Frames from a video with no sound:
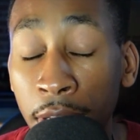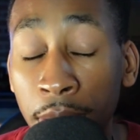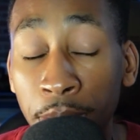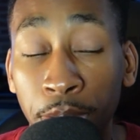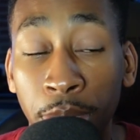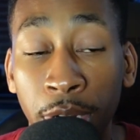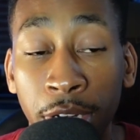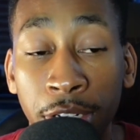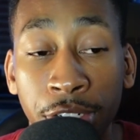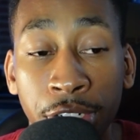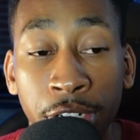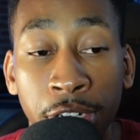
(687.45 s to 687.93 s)

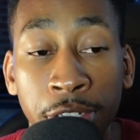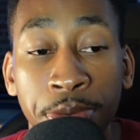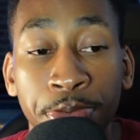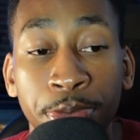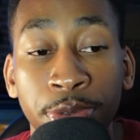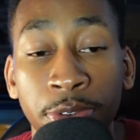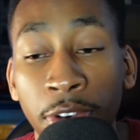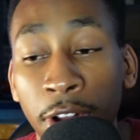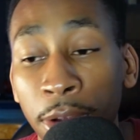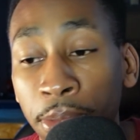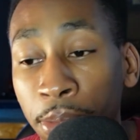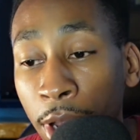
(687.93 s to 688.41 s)
But just
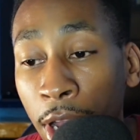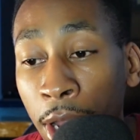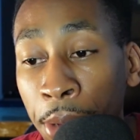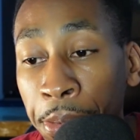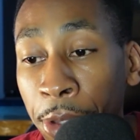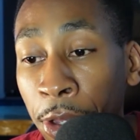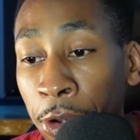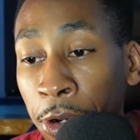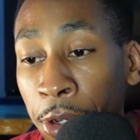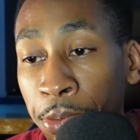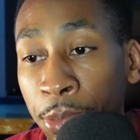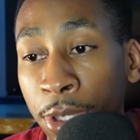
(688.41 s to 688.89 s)
from
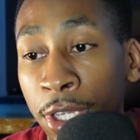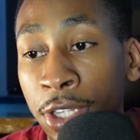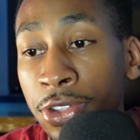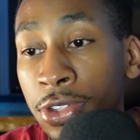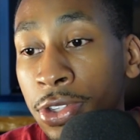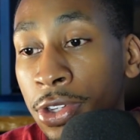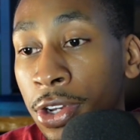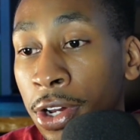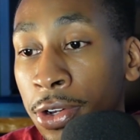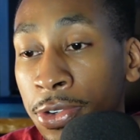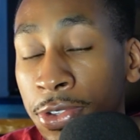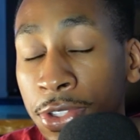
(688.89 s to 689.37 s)
uploading beats,
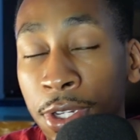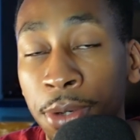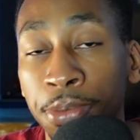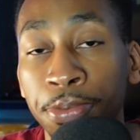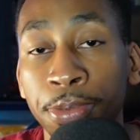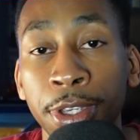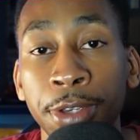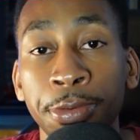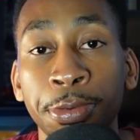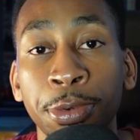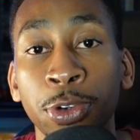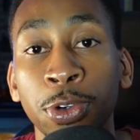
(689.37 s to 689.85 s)
some
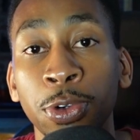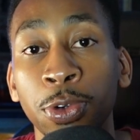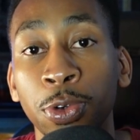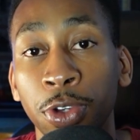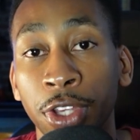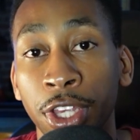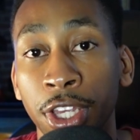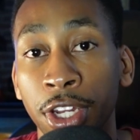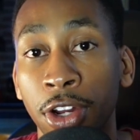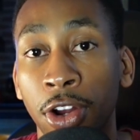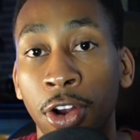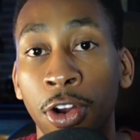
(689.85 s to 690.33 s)
people
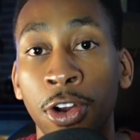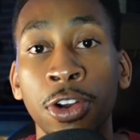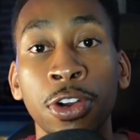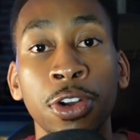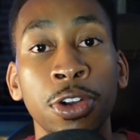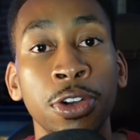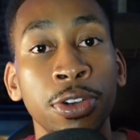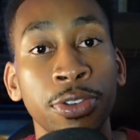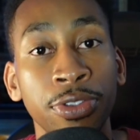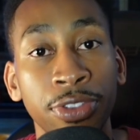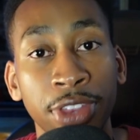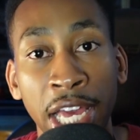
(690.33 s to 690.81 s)
can
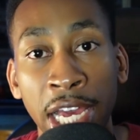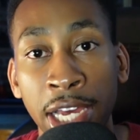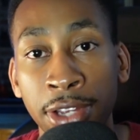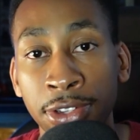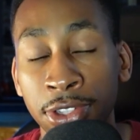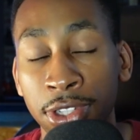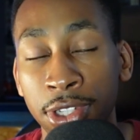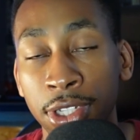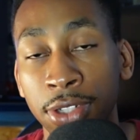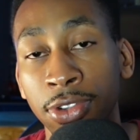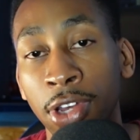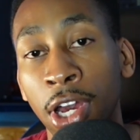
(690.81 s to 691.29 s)
earn
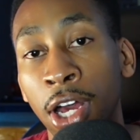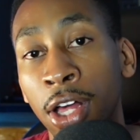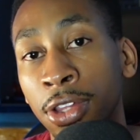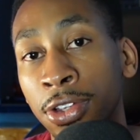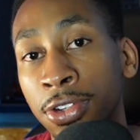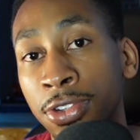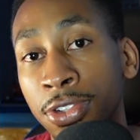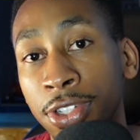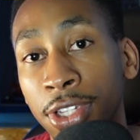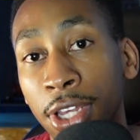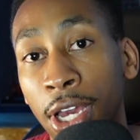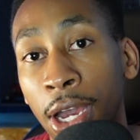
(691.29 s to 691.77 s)
thousands of
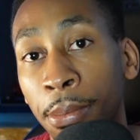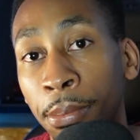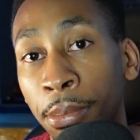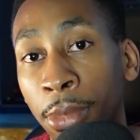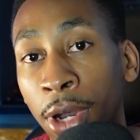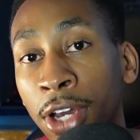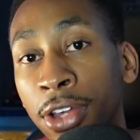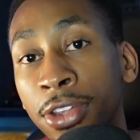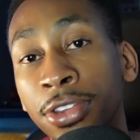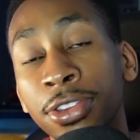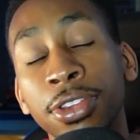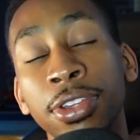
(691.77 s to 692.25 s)
dollars a
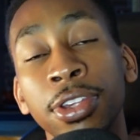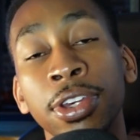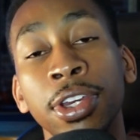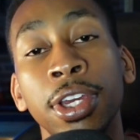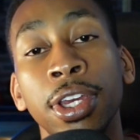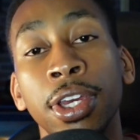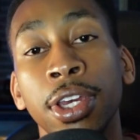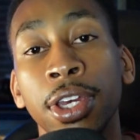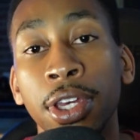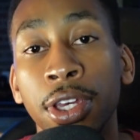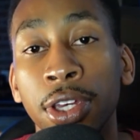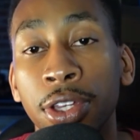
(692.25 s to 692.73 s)
month
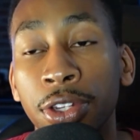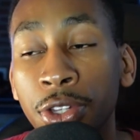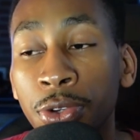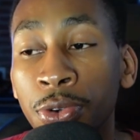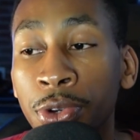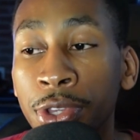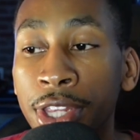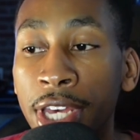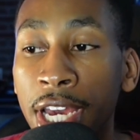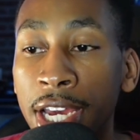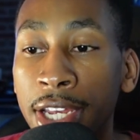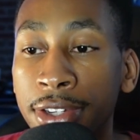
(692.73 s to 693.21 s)

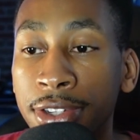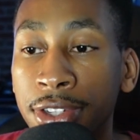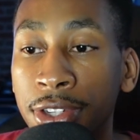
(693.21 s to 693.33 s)
doing that.